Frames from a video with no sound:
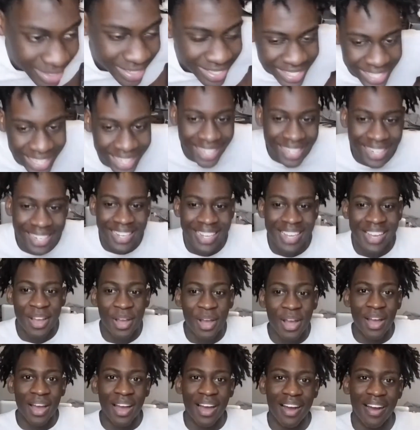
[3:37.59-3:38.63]
to say it.
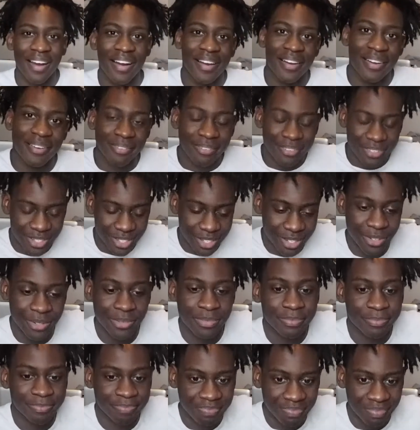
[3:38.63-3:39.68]
All right, so
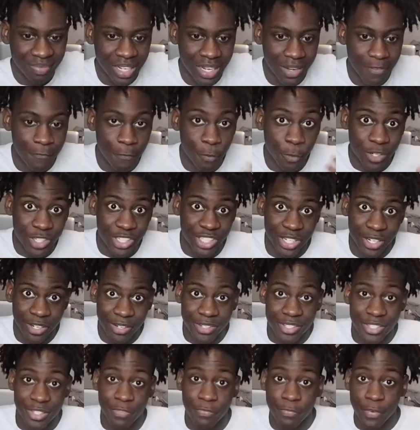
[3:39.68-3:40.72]
four
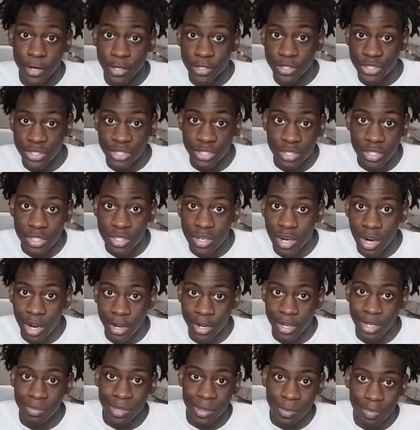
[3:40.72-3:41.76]
shirts. The first two are
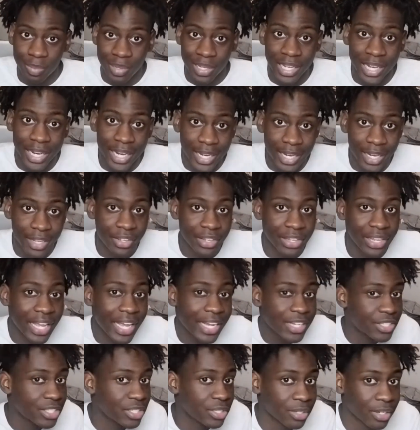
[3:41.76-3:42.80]
gonna be plain and the
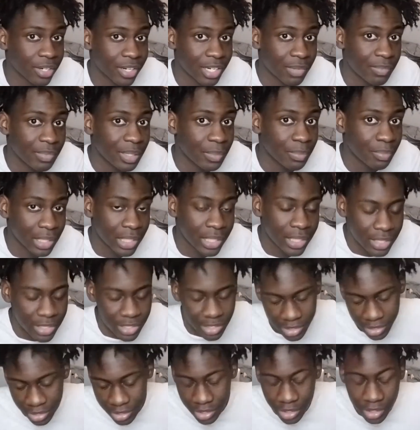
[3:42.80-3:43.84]
last two are gonna be
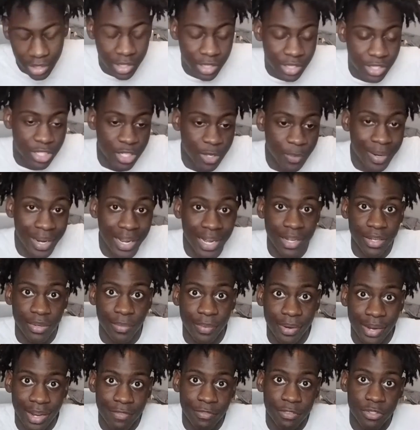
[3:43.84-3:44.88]
bleached. So we got
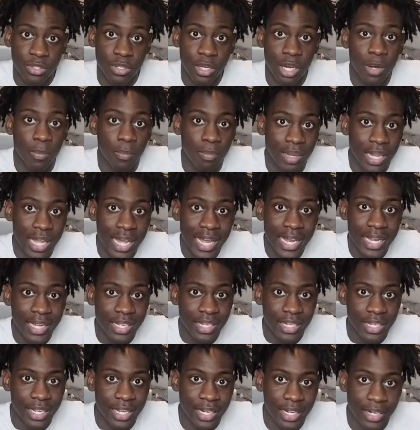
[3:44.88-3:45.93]
we have a
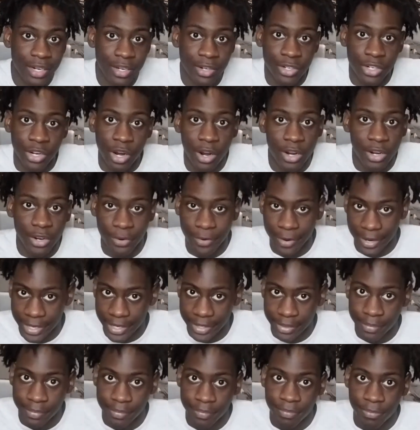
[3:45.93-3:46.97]
black and then a dark
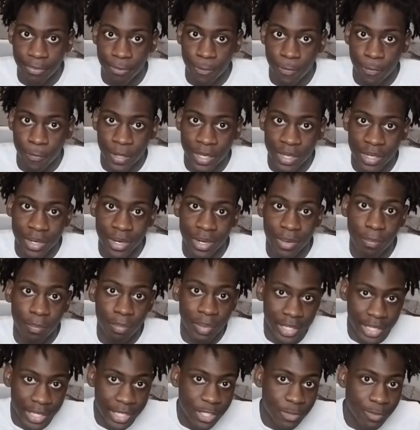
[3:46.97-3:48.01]
gray, and then a
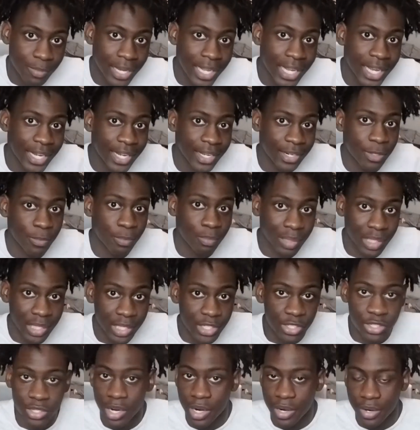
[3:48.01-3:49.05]
bleach black and a
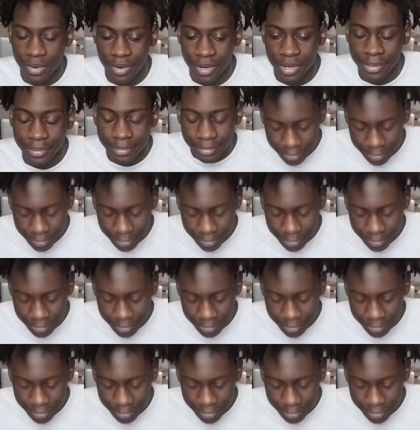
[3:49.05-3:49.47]
bleach dark gray.